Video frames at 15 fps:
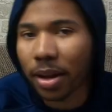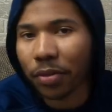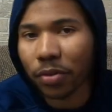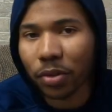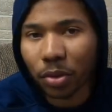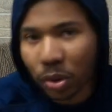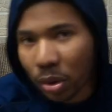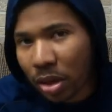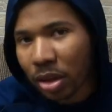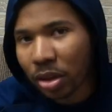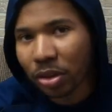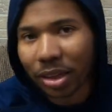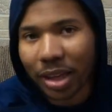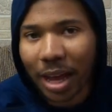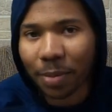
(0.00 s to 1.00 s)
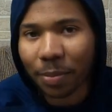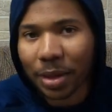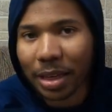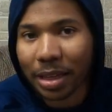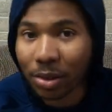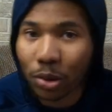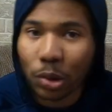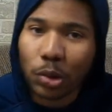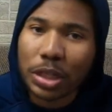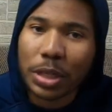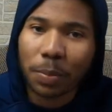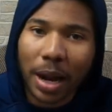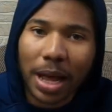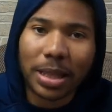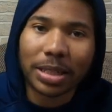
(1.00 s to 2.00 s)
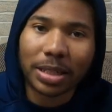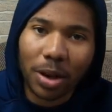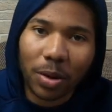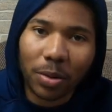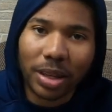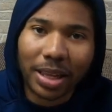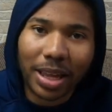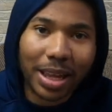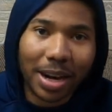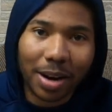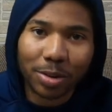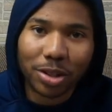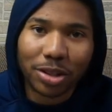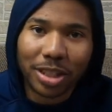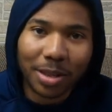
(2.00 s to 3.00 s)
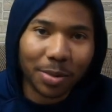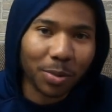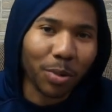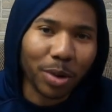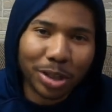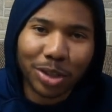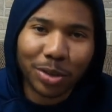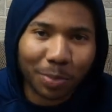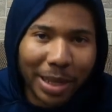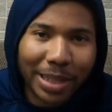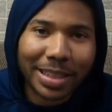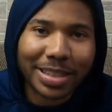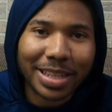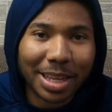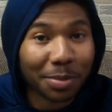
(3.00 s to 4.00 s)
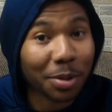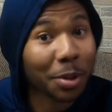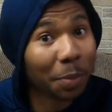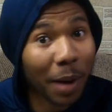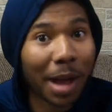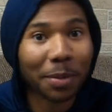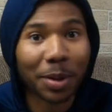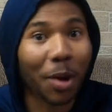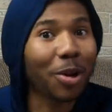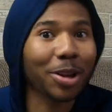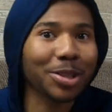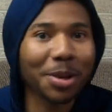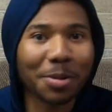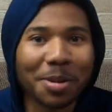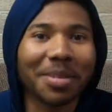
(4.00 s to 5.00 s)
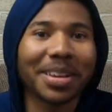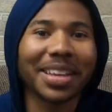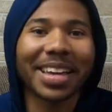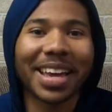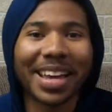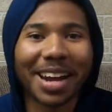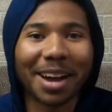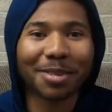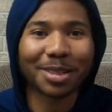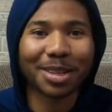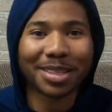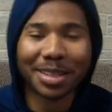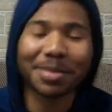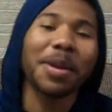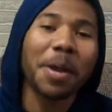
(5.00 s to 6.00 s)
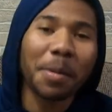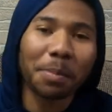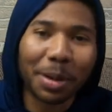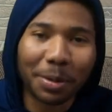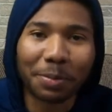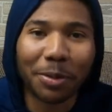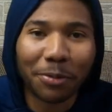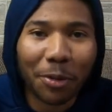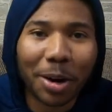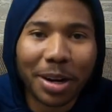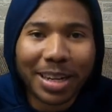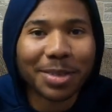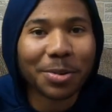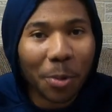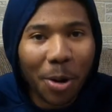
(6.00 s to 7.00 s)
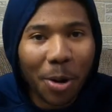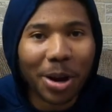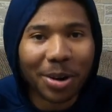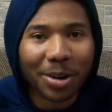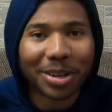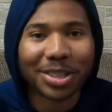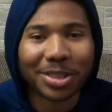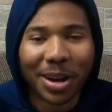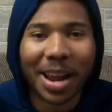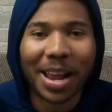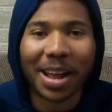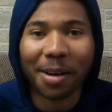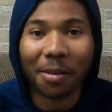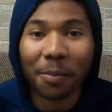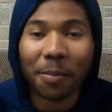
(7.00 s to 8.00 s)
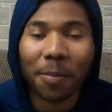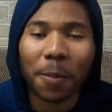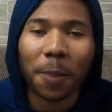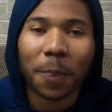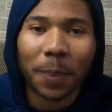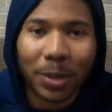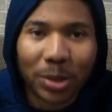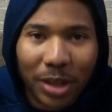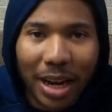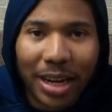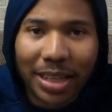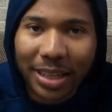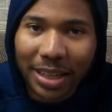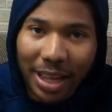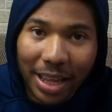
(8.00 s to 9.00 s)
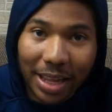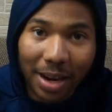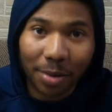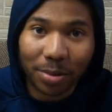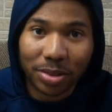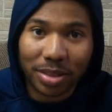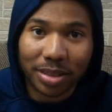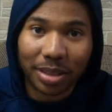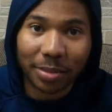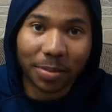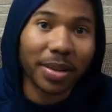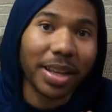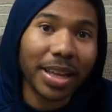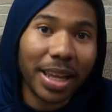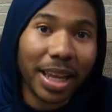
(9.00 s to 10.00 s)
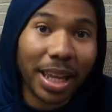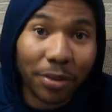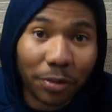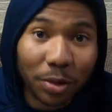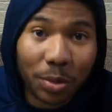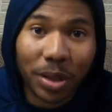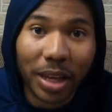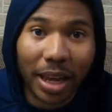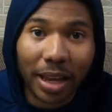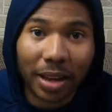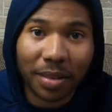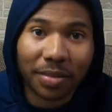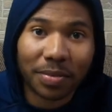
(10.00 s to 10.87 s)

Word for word: If you, you're like me, you usually probably don't get eight hours of sleep. Once you make the team, you probably also won't get eight hours of sleep. But before this walk-on tryout, try to get eight hours of sleep if you can.